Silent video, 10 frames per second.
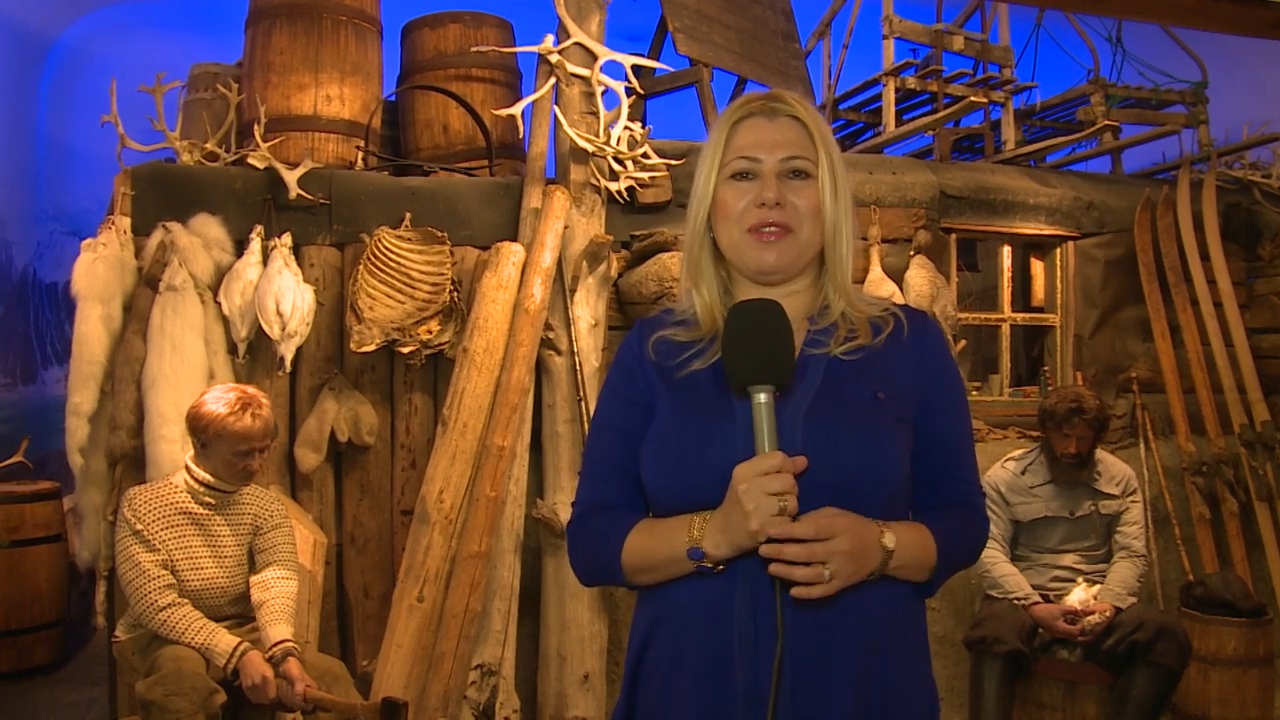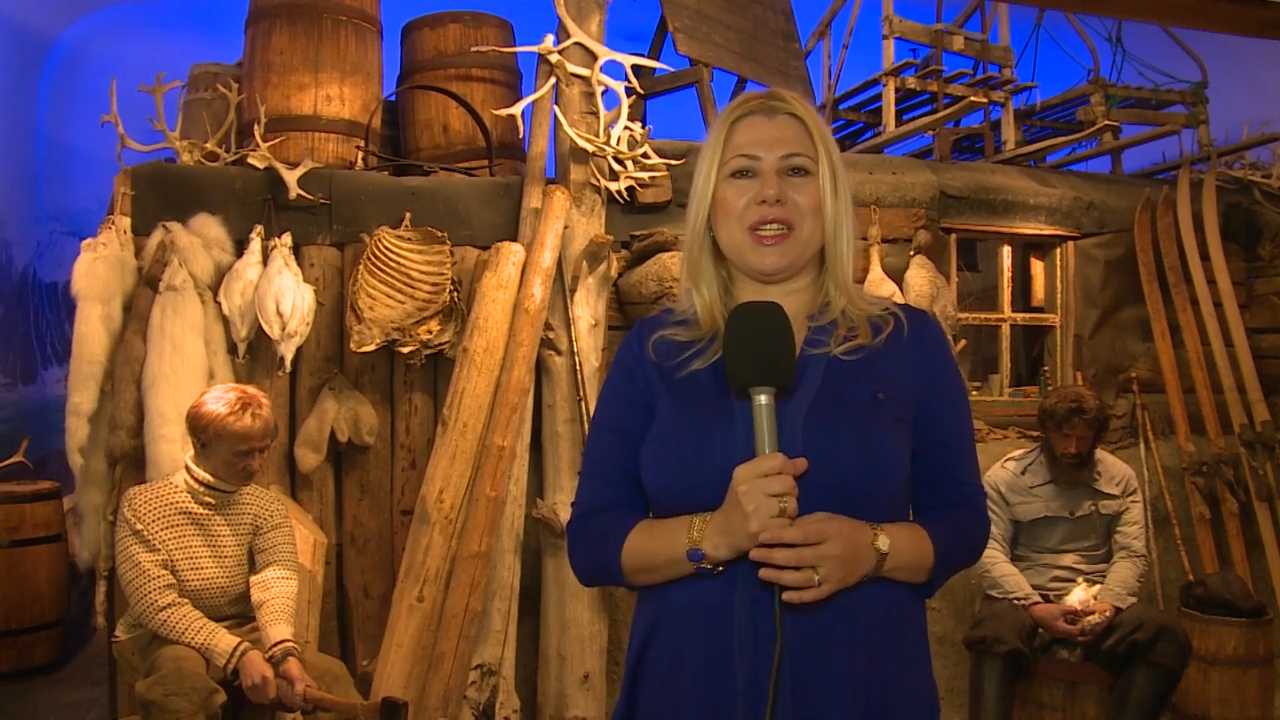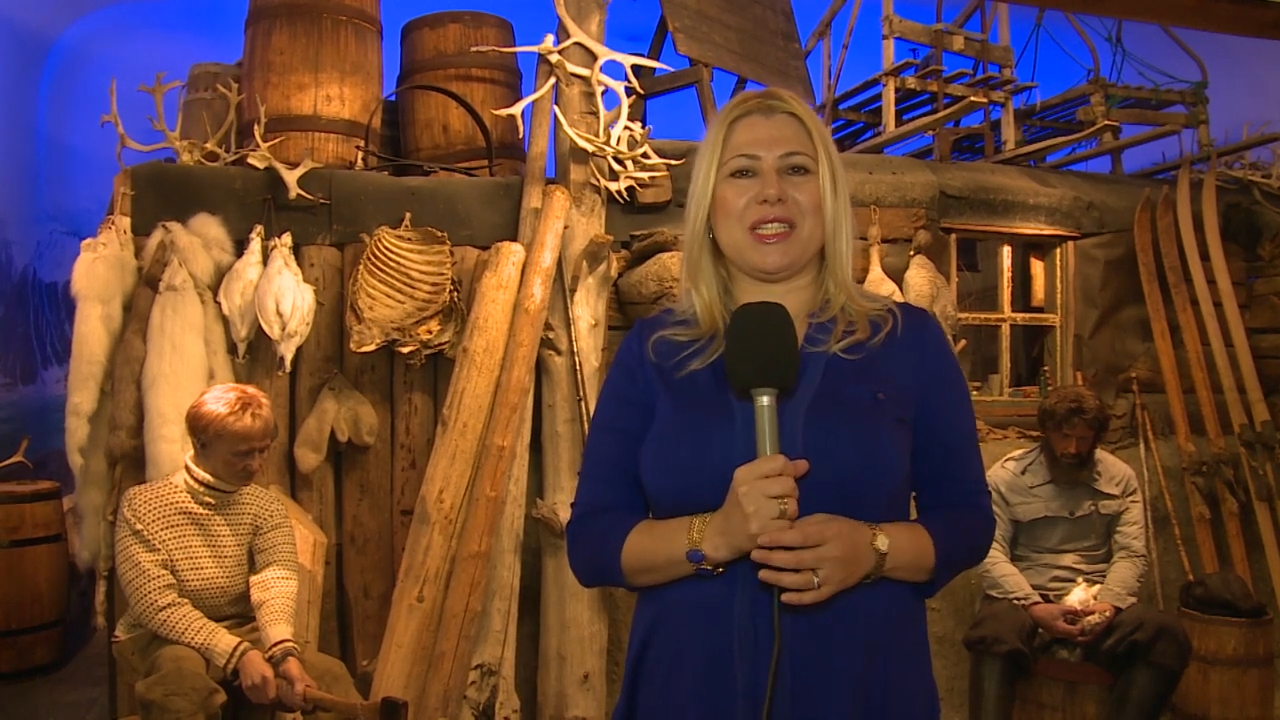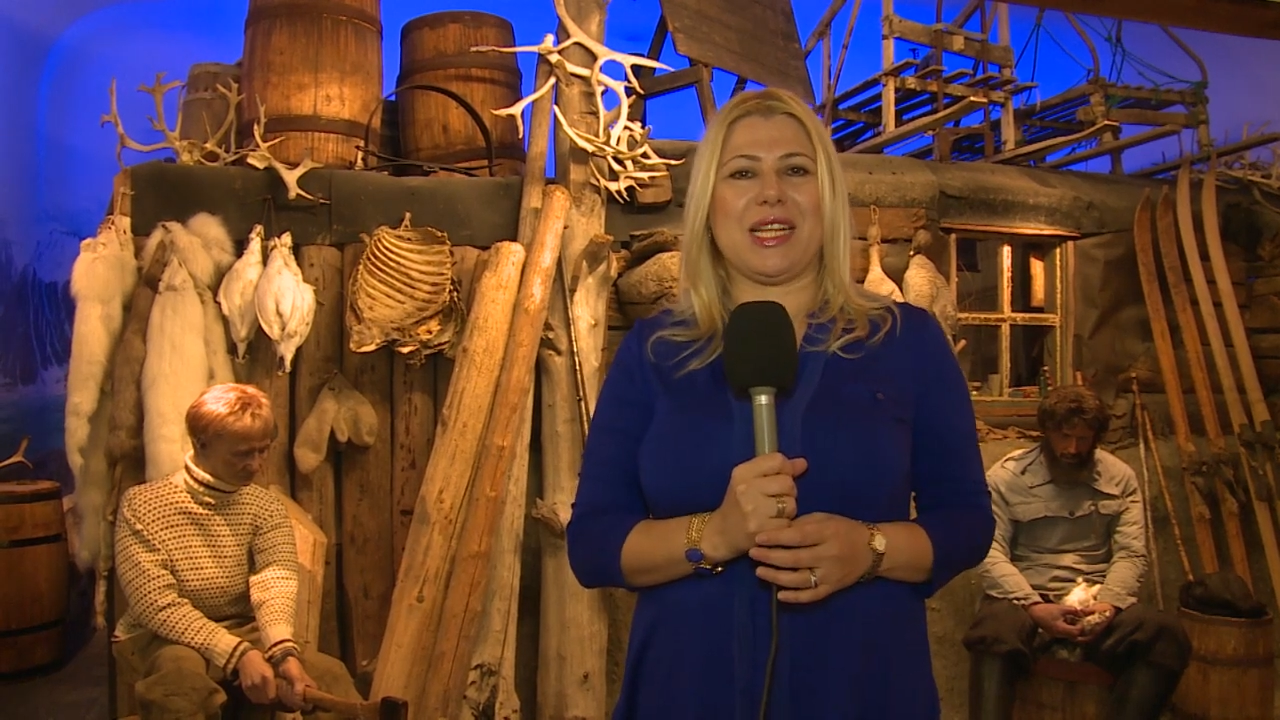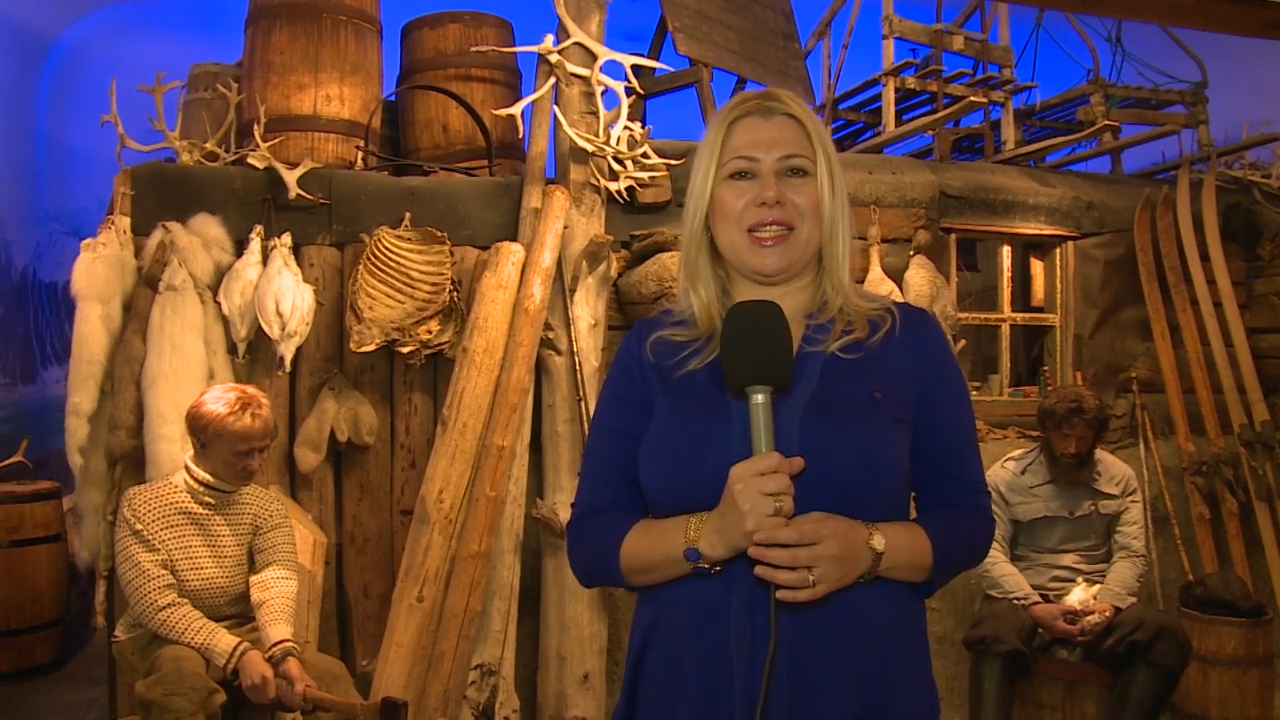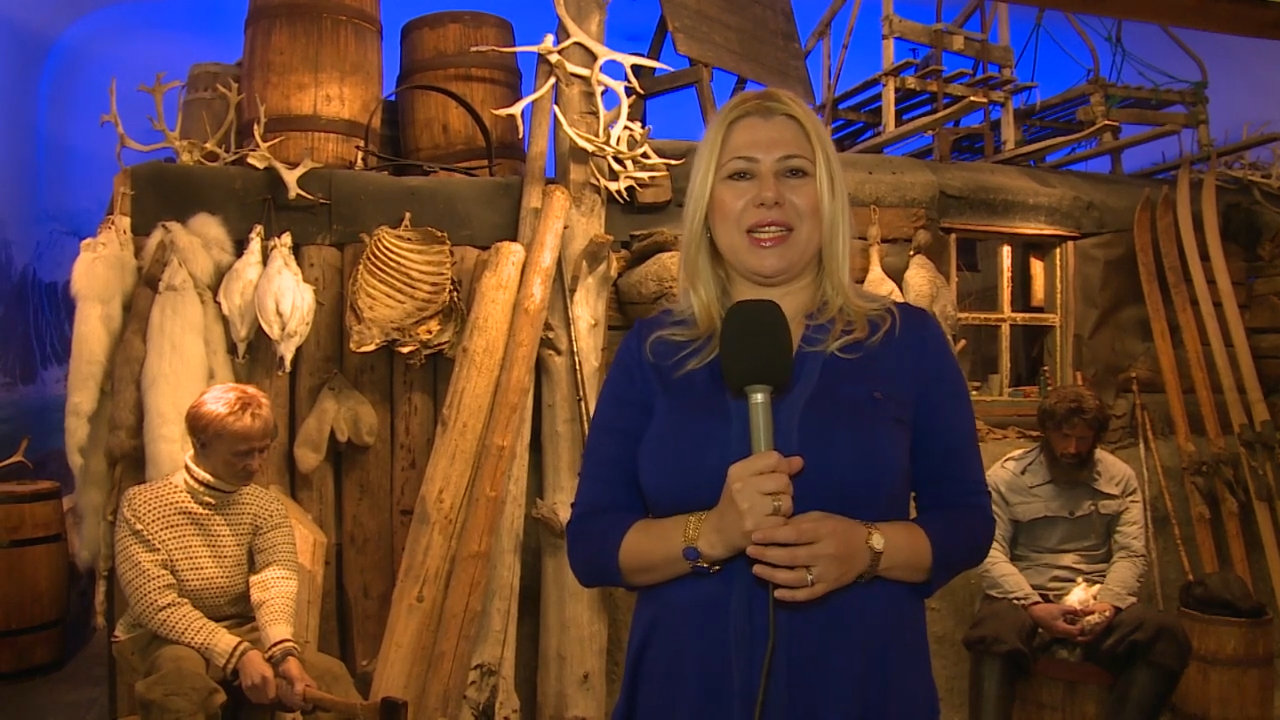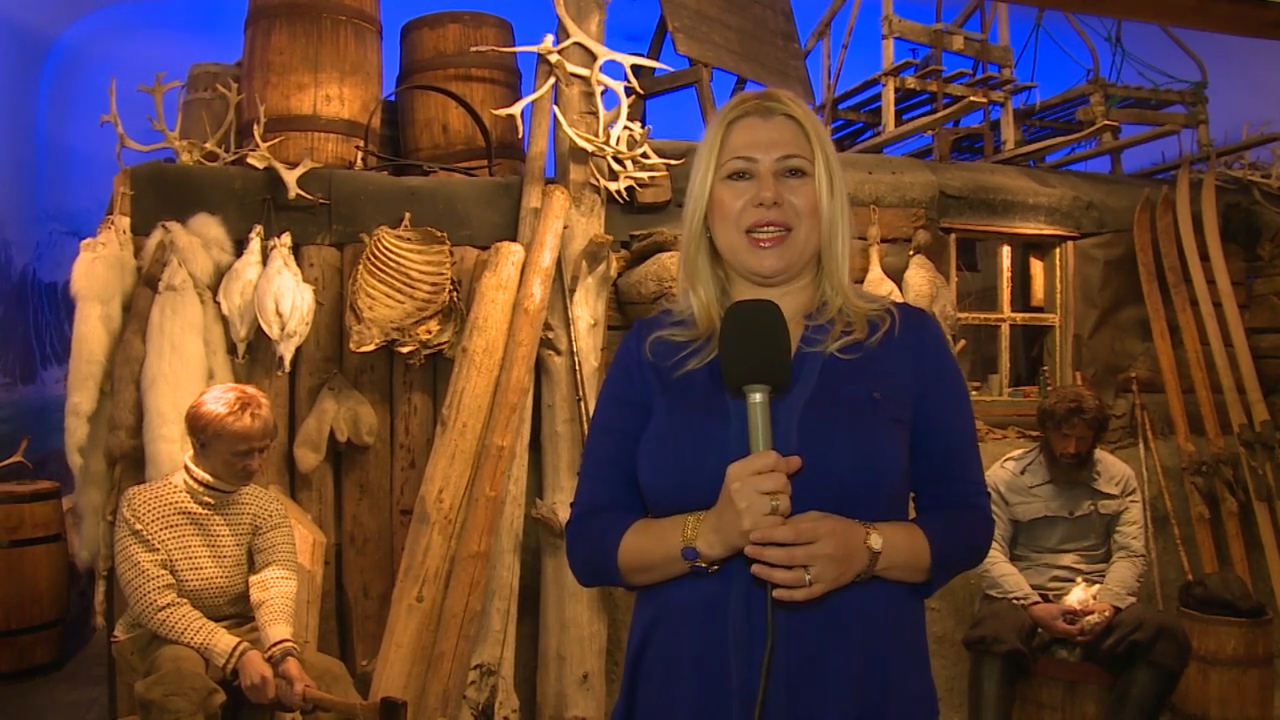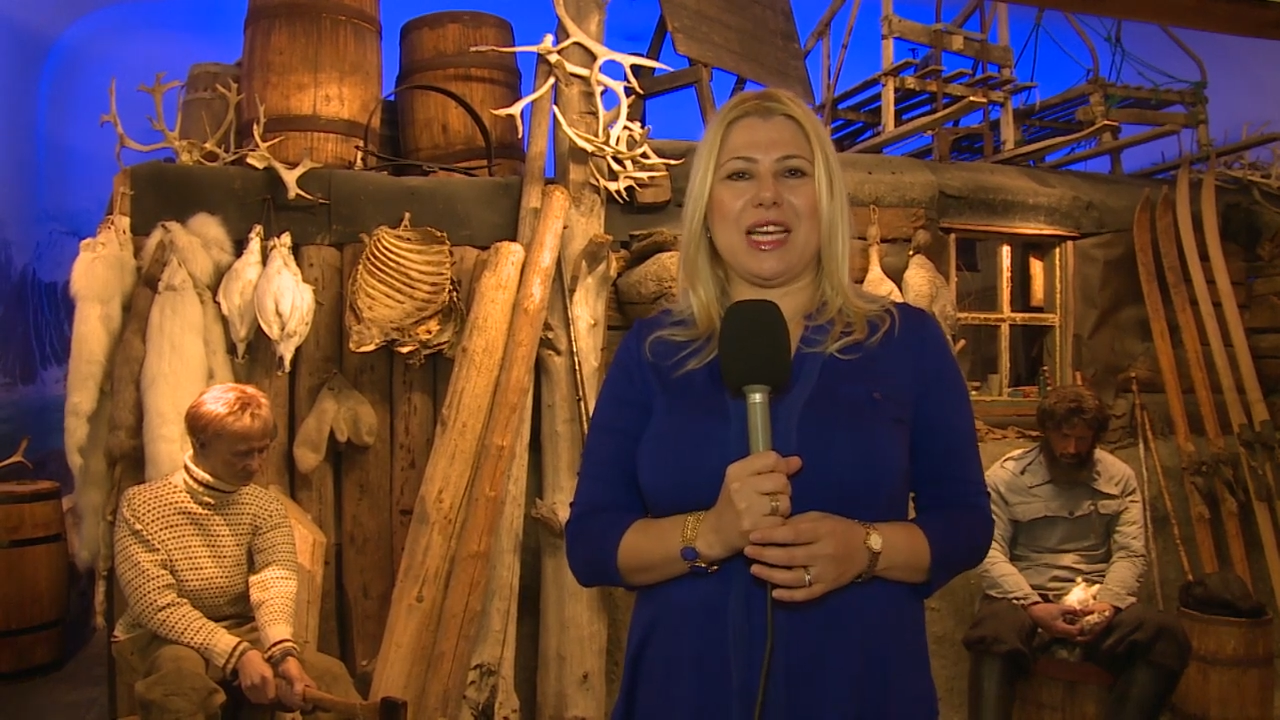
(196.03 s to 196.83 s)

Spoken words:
fascinating